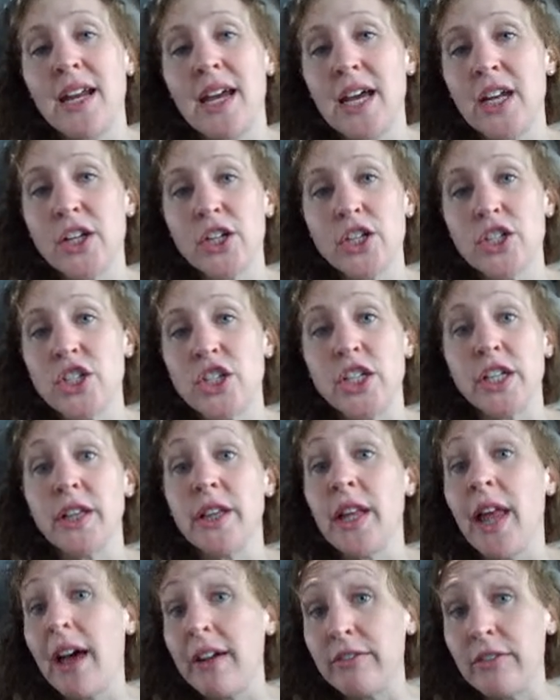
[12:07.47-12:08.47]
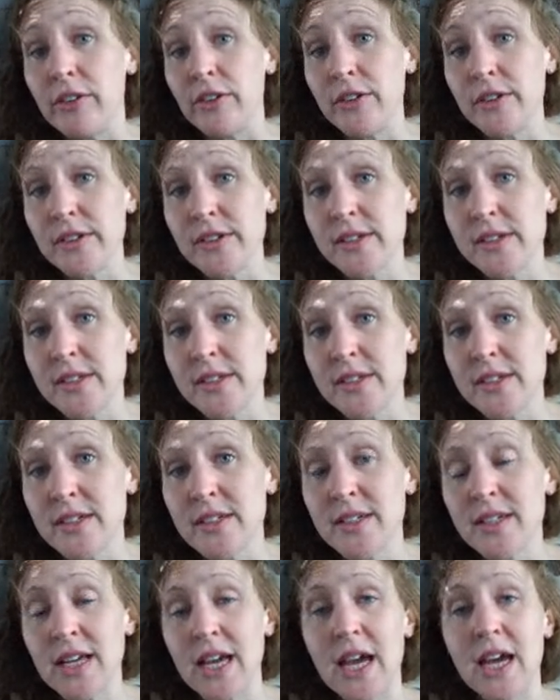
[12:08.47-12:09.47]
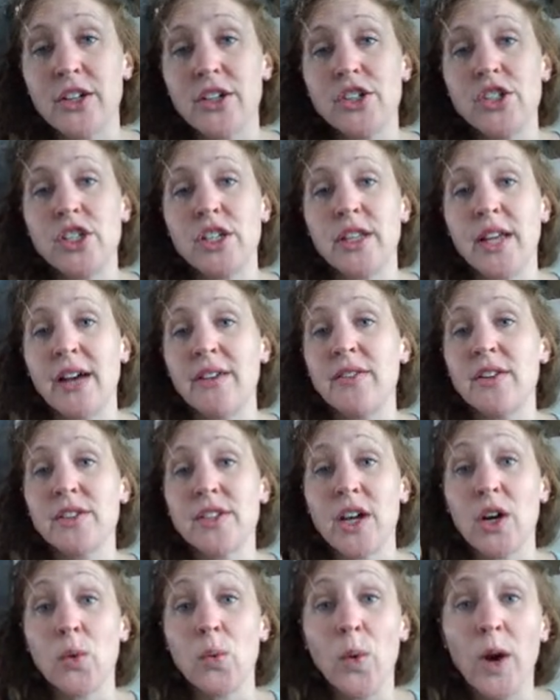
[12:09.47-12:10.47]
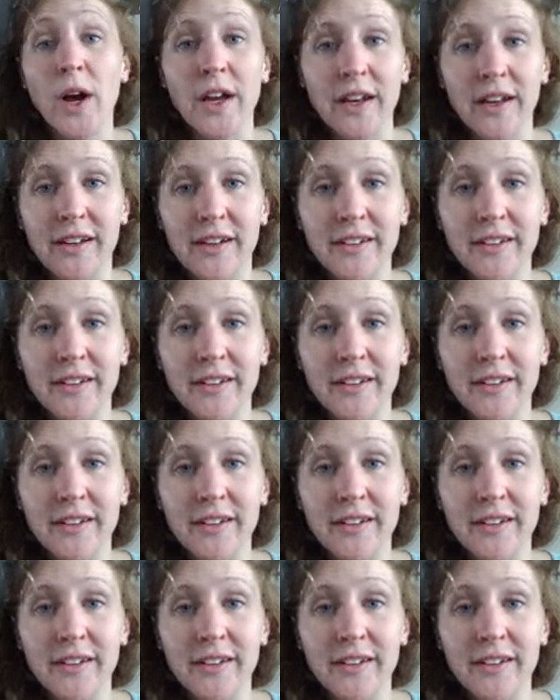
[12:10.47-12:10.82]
energy levels. Energy levels are 1,